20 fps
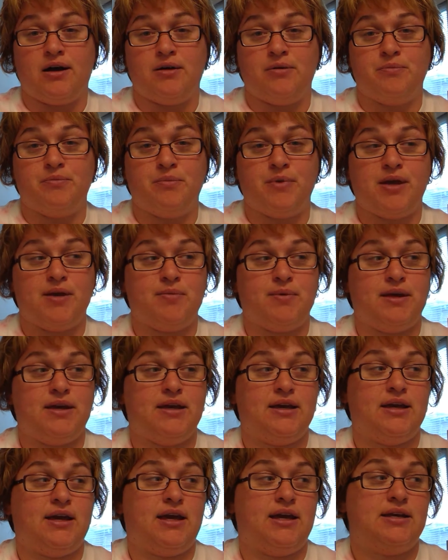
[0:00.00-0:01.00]

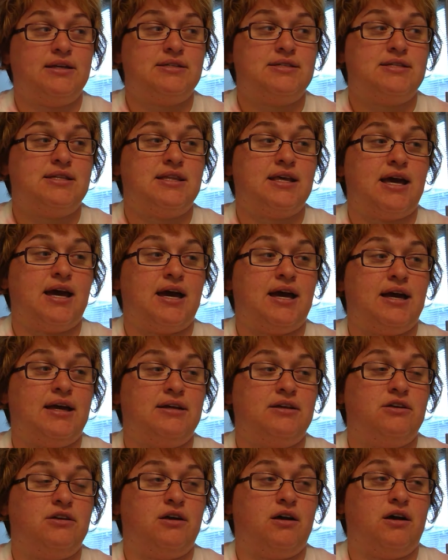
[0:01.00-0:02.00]
Maybe it's
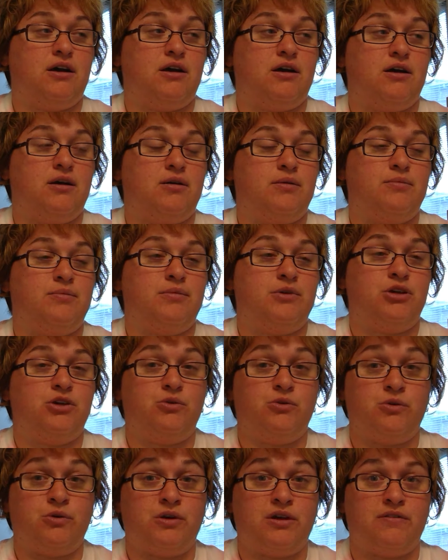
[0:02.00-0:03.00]
that
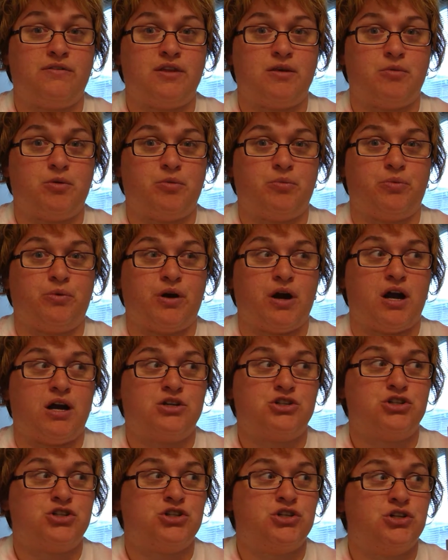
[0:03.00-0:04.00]
you give them a
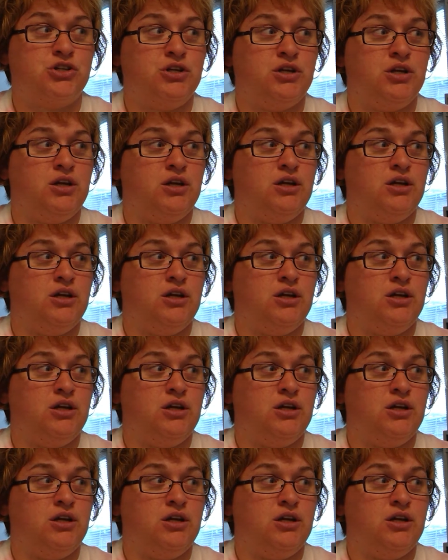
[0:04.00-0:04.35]
brush